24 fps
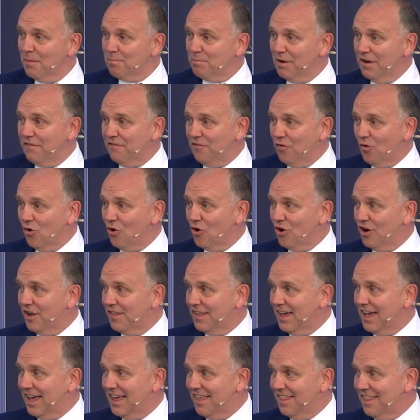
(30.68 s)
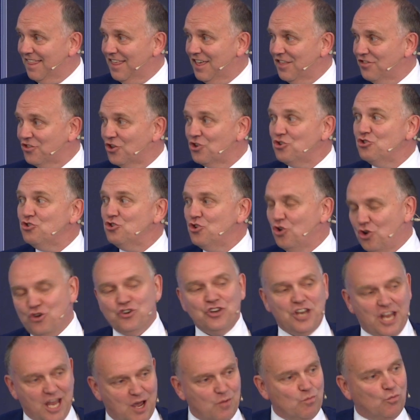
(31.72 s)
before the new
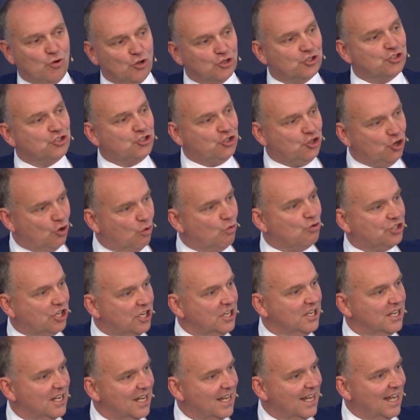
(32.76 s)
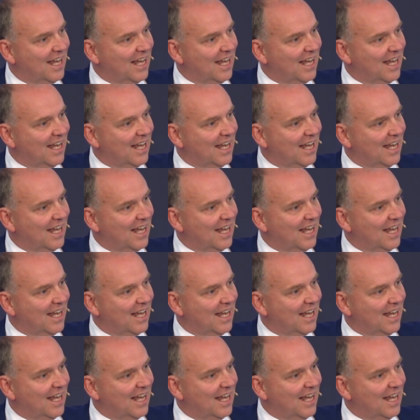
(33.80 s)
name was chosen.